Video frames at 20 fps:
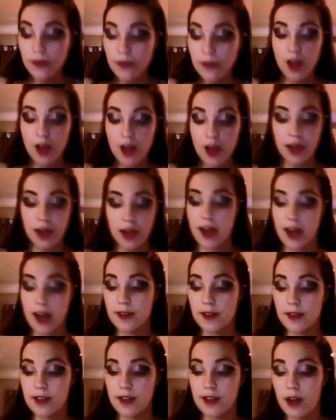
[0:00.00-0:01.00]
Okay,
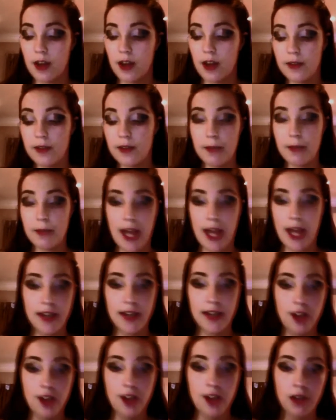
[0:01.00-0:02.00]
so to blend,
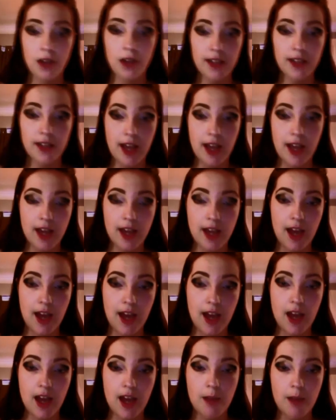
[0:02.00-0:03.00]
I'm going to take
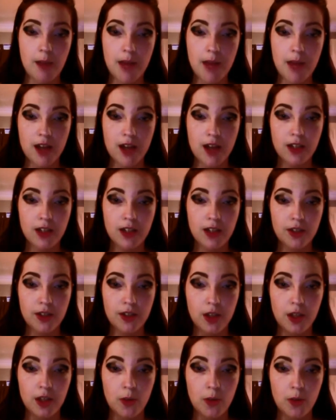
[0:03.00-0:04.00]
a MAC
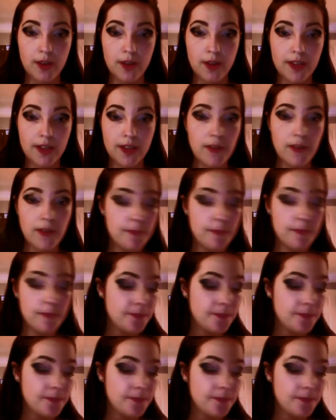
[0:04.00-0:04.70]
217